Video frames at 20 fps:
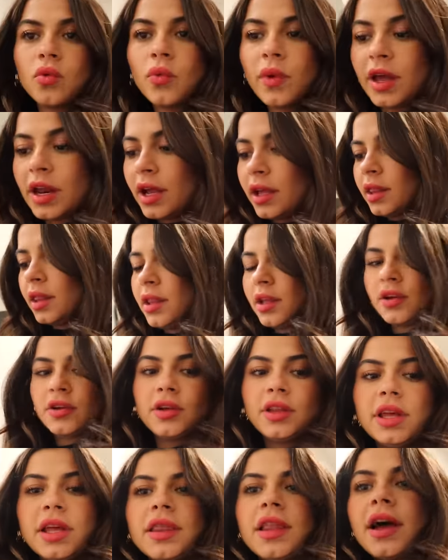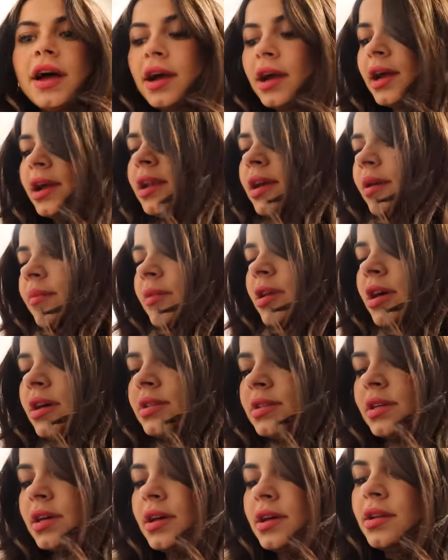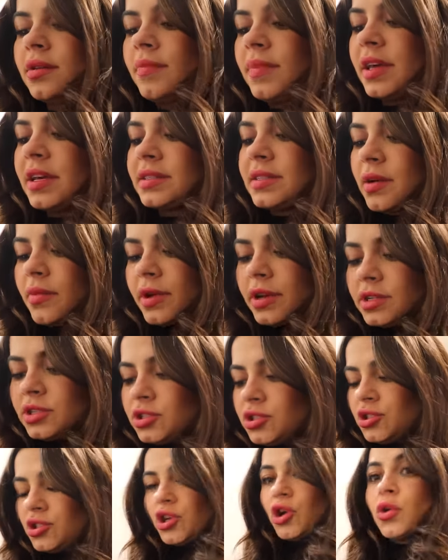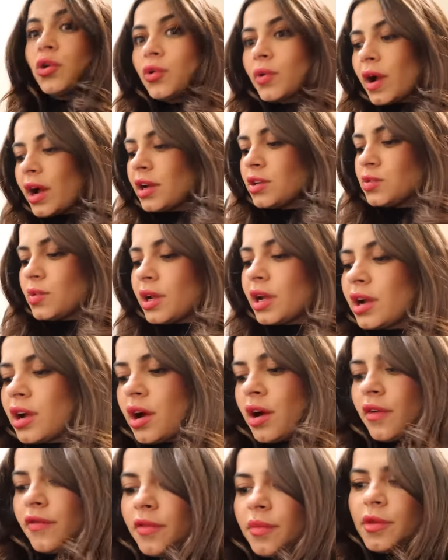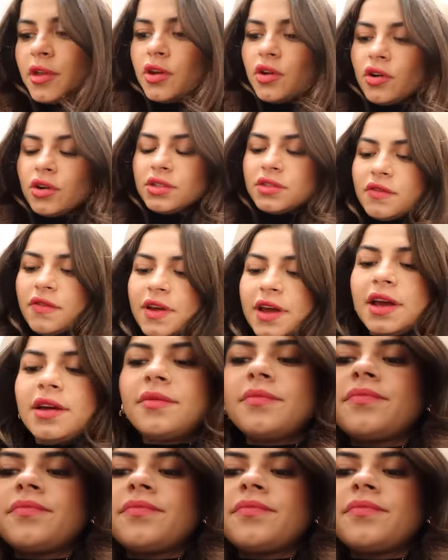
Wait, I literally lied. I'm not done because I wanted to show you guys what I got from the NARS event.